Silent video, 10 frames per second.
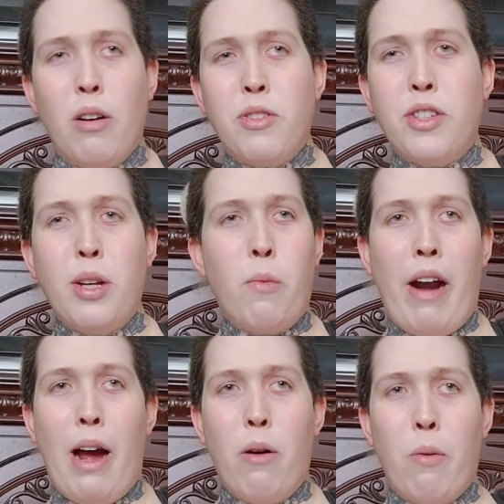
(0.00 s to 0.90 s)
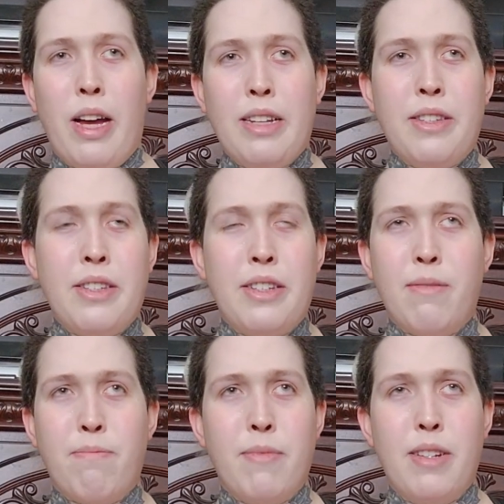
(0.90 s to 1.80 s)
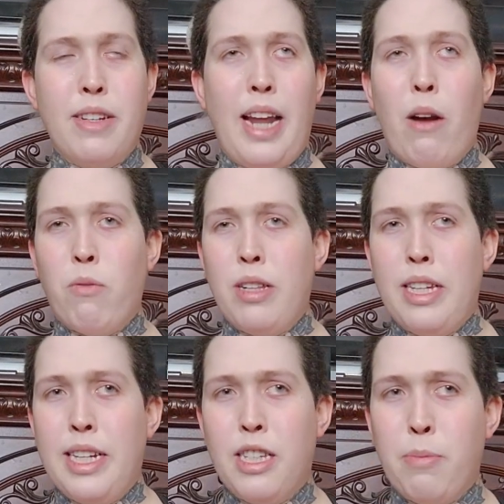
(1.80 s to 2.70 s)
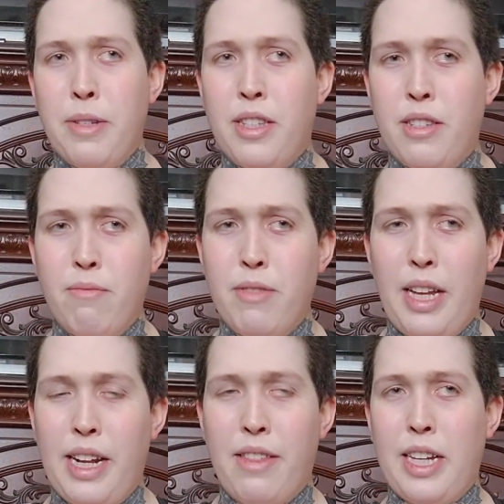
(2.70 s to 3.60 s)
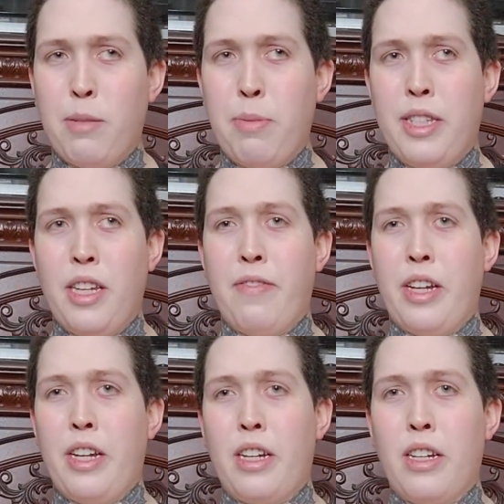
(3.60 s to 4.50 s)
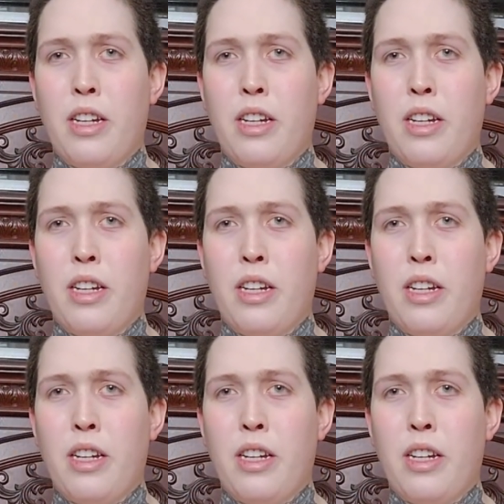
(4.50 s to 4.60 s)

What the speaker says: somewhere out west, not really anything specific.